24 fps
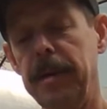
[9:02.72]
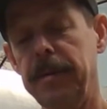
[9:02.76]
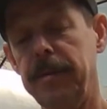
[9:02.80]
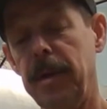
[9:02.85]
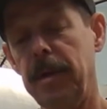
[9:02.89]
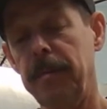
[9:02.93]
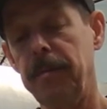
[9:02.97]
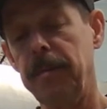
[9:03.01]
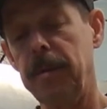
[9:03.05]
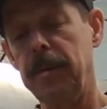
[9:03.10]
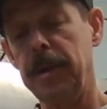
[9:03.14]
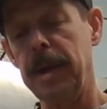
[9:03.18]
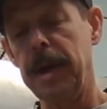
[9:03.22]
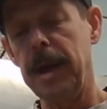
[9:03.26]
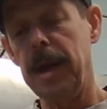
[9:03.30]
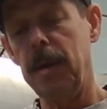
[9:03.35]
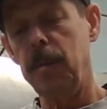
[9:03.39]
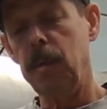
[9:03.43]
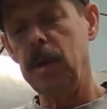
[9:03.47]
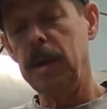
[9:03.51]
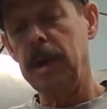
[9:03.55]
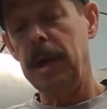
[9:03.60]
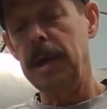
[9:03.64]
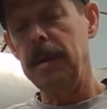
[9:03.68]
something that I
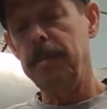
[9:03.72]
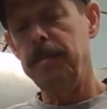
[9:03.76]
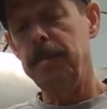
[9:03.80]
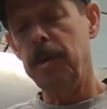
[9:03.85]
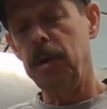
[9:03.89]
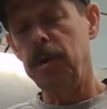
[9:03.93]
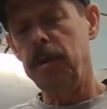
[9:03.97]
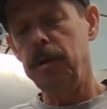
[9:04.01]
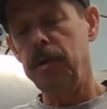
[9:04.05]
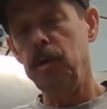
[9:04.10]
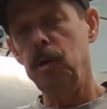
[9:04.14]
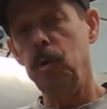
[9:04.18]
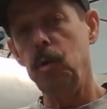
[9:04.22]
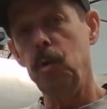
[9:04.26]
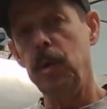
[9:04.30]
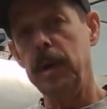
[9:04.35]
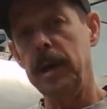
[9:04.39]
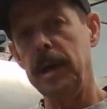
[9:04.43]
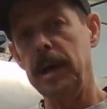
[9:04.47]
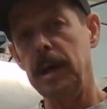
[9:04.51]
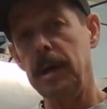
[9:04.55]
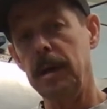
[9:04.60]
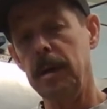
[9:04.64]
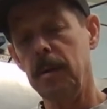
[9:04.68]
will keep on
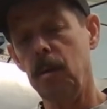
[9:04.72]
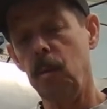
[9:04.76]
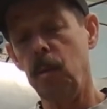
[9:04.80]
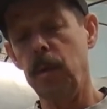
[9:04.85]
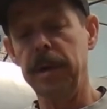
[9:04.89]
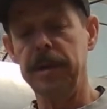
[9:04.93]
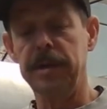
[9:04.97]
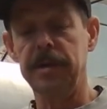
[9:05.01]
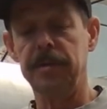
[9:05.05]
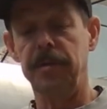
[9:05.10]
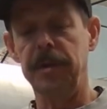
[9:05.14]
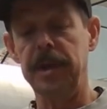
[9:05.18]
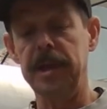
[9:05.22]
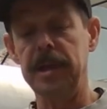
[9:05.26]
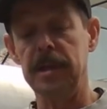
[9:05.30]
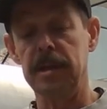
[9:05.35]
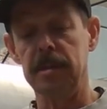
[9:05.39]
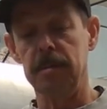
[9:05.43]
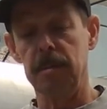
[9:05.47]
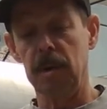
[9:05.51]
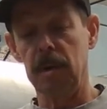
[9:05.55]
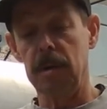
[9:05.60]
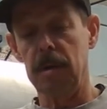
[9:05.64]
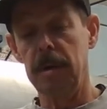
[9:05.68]
doing where it's
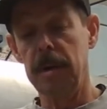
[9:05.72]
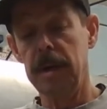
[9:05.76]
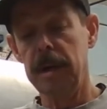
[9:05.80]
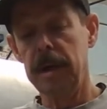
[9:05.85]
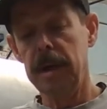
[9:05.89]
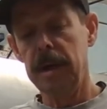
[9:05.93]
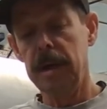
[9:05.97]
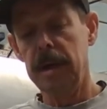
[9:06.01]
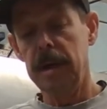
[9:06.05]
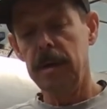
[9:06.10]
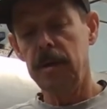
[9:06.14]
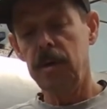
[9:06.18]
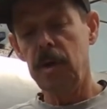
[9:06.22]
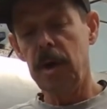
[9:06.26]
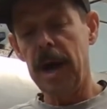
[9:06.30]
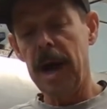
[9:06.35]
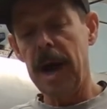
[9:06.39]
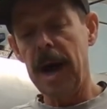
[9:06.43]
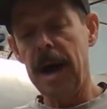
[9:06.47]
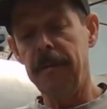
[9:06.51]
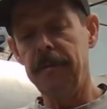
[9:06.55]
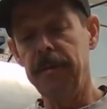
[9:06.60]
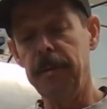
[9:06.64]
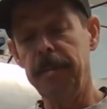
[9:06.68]
feasible, to
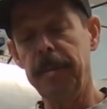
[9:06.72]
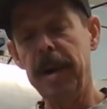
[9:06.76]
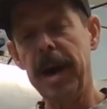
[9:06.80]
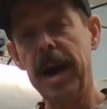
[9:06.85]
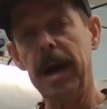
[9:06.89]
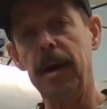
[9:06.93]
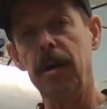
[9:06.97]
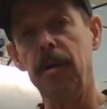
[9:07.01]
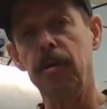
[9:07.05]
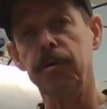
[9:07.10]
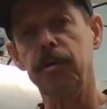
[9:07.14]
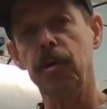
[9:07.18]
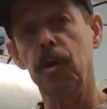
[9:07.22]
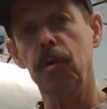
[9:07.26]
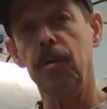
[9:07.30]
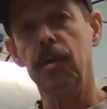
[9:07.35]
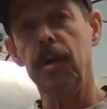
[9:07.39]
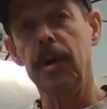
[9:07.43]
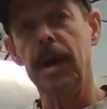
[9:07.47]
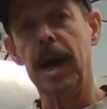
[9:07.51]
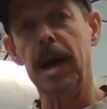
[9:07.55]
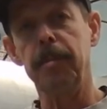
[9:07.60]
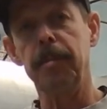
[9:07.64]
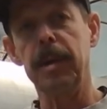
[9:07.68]
have the panels
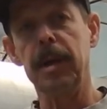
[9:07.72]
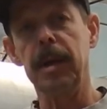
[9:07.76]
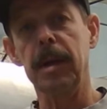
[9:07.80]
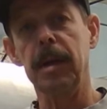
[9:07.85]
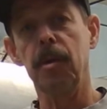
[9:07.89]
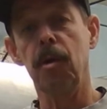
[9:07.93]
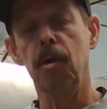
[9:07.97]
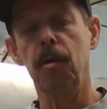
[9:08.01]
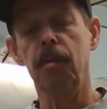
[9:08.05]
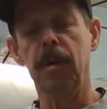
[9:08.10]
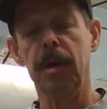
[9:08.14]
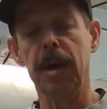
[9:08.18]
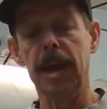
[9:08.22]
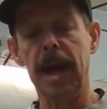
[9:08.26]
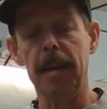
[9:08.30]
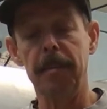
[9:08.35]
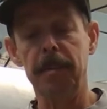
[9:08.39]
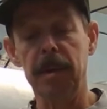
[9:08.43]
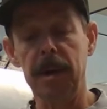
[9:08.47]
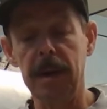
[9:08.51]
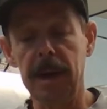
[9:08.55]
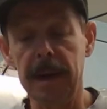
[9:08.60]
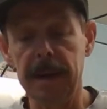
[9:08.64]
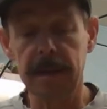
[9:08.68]
overlapping
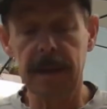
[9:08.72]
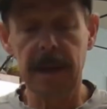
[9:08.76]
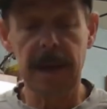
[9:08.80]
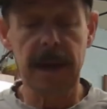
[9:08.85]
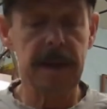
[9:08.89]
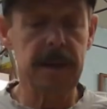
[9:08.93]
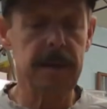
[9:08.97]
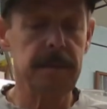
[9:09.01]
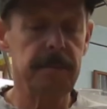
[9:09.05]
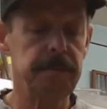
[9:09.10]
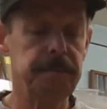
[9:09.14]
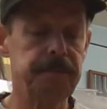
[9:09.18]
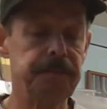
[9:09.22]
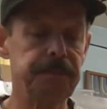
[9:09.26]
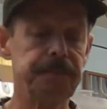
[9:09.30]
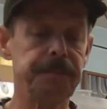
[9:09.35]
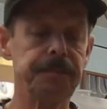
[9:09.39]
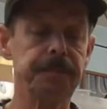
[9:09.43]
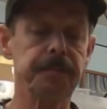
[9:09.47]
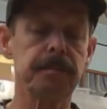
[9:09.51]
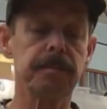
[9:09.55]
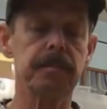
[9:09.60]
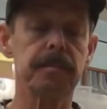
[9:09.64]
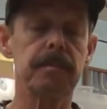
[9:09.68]
like that.
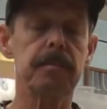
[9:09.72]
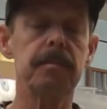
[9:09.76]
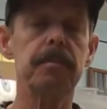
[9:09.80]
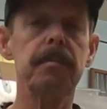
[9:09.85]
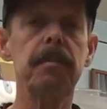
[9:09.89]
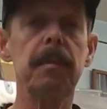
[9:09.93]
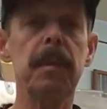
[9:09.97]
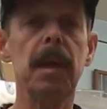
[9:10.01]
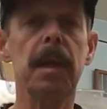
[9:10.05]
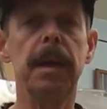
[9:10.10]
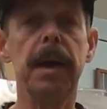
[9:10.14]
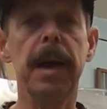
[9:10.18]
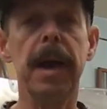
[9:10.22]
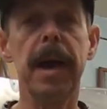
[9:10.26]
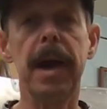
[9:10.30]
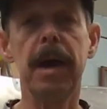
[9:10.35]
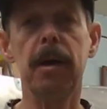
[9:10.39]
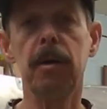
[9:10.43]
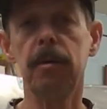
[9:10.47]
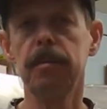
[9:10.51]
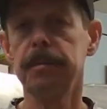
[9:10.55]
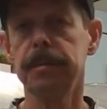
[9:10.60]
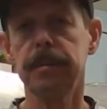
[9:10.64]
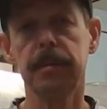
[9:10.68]

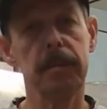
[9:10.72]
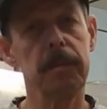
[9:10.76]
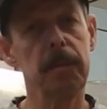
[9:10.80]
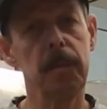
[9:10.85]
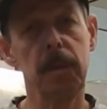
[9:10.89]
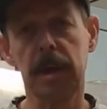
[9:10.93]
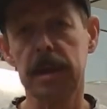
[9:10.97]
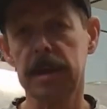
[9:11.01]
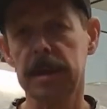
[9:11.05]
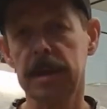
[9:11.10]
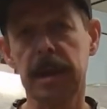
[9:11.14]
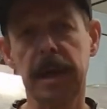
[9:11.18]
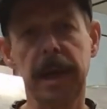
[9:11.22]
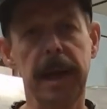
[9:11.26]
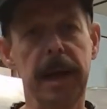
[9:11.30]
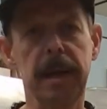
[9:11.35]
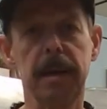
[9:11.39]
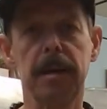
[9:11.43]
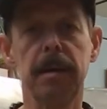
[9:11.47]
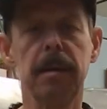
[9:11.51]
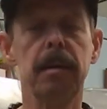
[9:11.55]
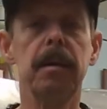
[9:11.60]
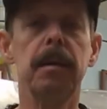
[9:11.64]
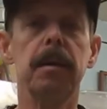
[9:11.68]
Now, once
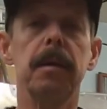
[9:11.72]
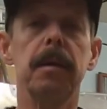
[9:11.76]
again,